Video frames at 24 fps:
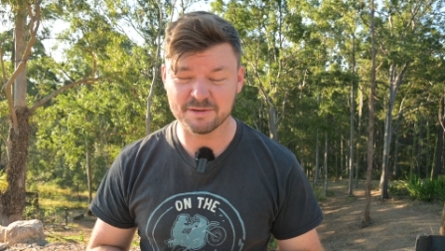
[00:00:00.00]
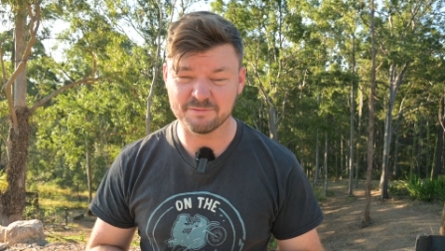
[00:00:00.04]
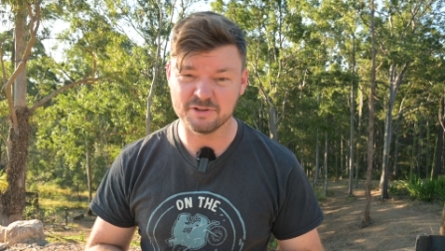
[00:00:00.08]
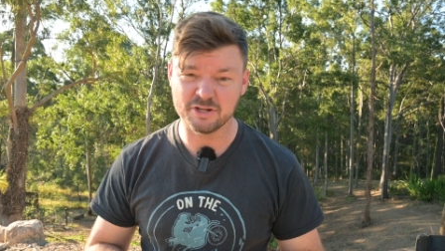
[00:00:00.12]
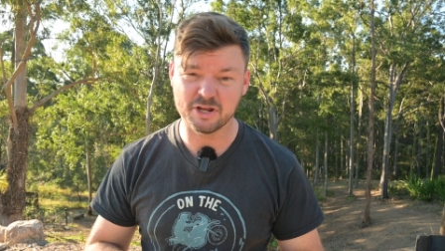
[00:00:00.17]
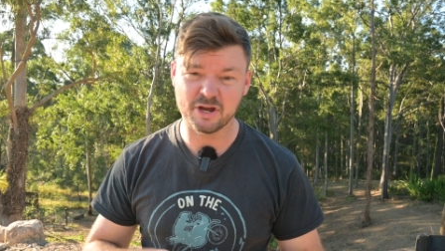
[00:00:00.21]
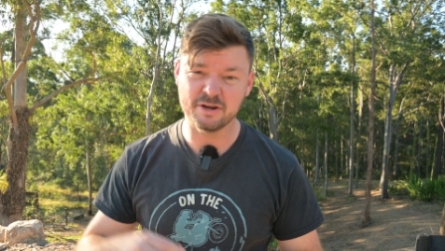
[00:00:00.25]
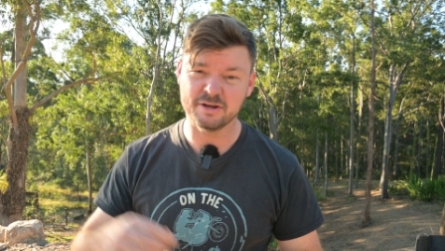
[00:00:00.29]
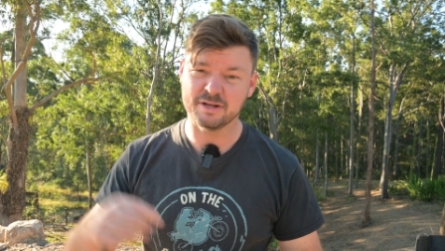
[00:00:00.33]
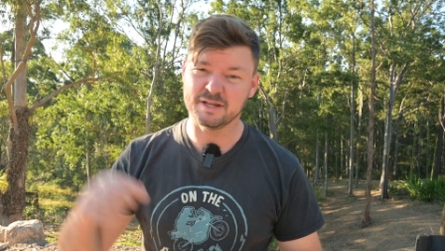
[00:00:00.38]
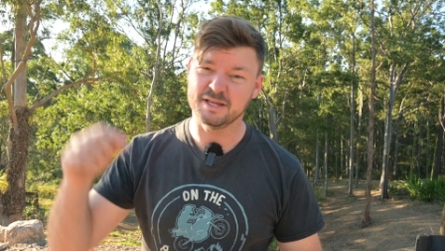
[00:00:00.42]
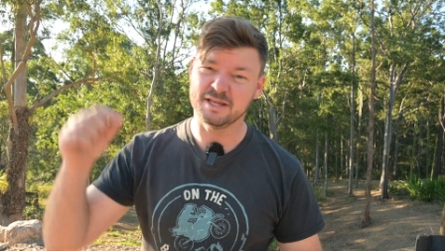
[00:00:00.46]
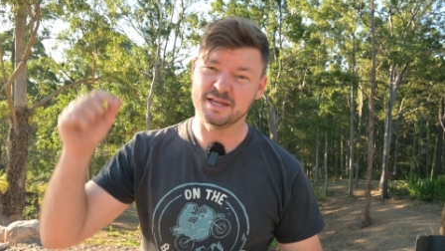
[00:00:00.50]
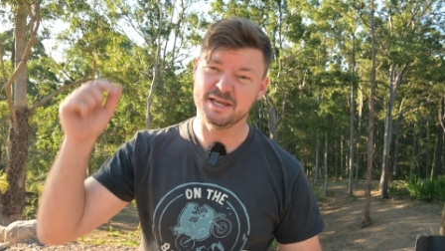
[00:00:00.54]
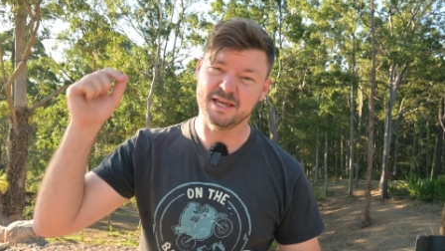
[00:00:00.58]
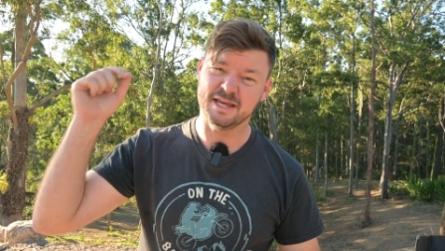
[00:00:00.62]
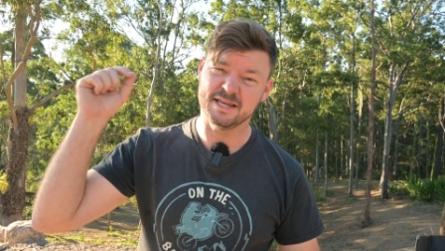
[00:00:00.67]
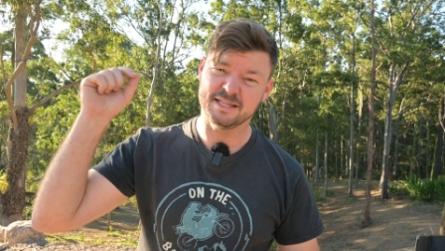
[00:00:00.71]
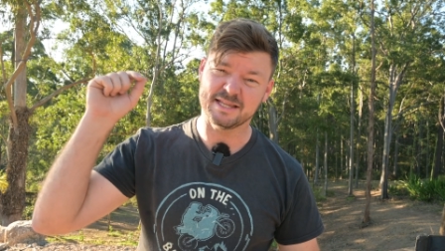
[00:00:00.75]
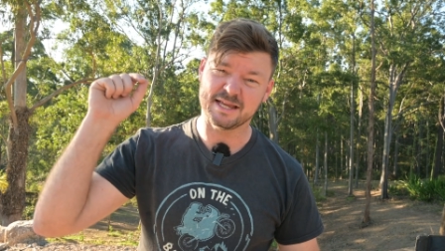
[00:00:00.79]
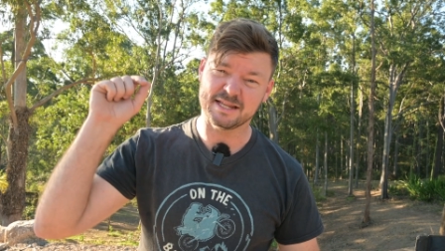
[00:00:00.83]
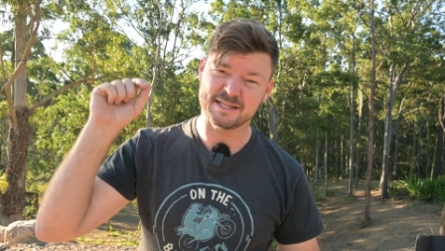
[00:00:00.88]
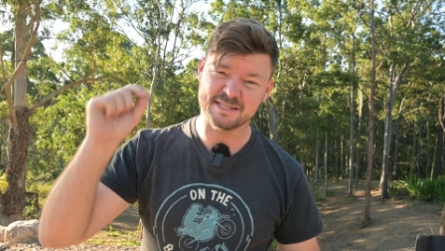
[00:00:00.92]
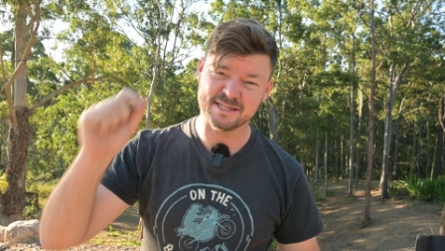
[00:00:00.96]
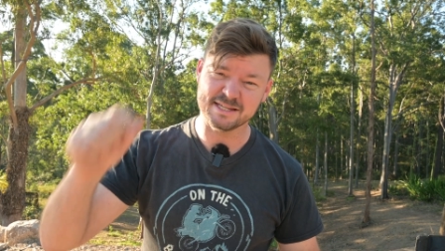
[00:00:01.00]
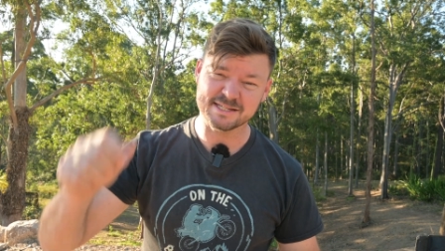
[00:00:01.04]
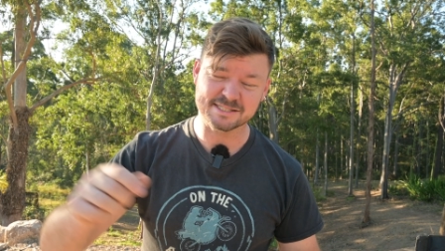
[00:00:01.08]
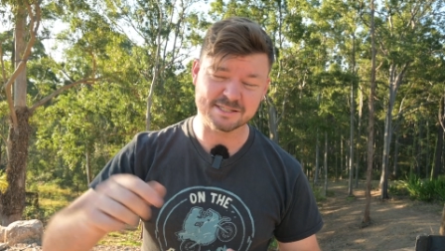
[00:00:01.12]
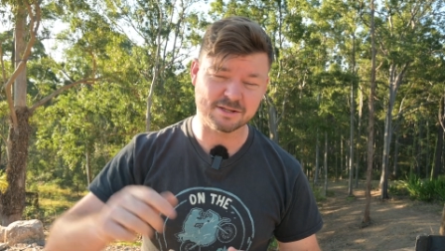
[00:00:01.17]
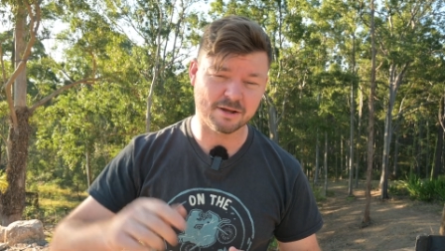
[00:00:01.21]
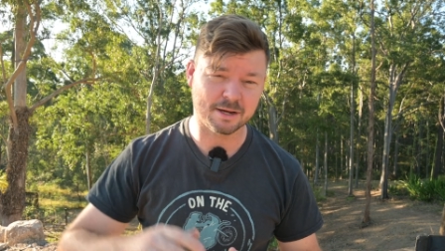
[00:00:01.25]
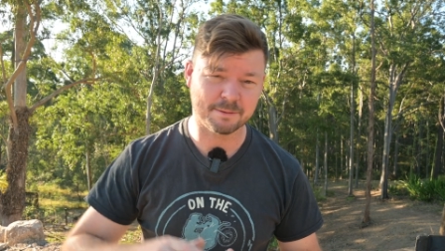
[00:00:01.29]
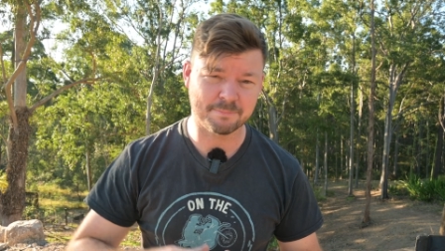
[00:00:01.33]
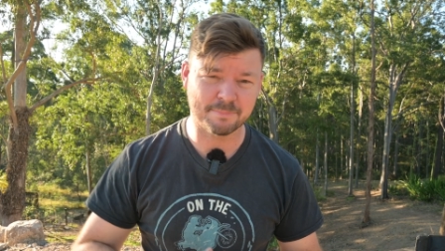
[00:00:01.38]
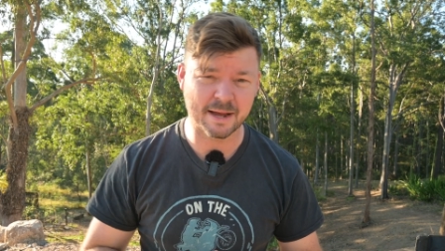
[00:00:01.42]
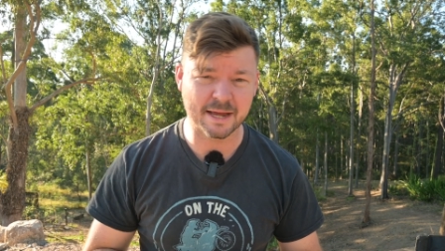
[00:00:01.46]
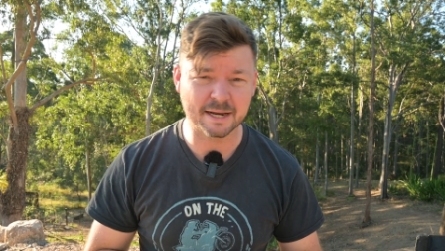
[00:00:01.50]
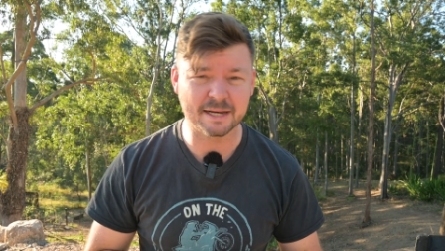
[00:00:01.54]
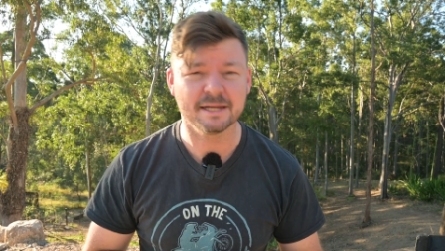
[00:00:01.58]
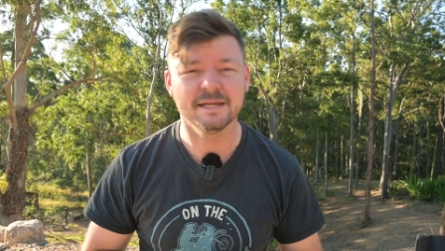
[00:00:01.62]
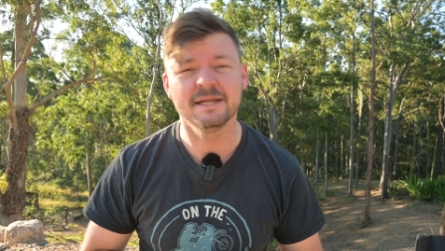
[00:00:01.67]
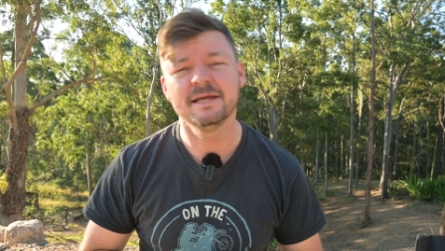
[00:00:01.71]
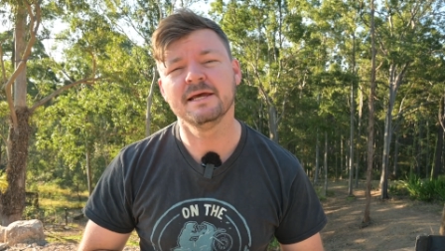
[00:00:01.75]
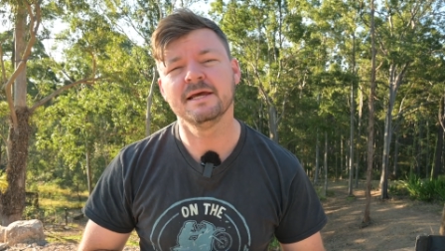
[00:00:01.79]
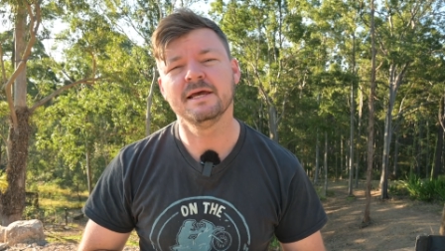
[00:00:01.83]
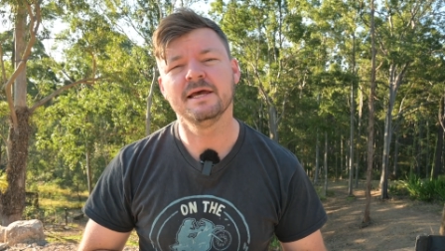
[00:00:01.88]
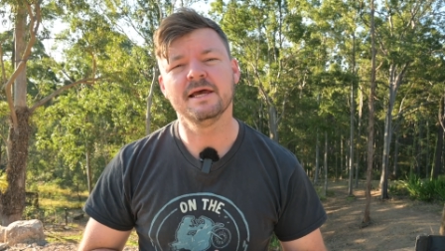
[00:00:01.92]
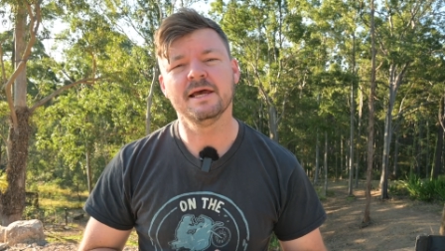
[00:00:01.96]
If you don't, hit that dislike button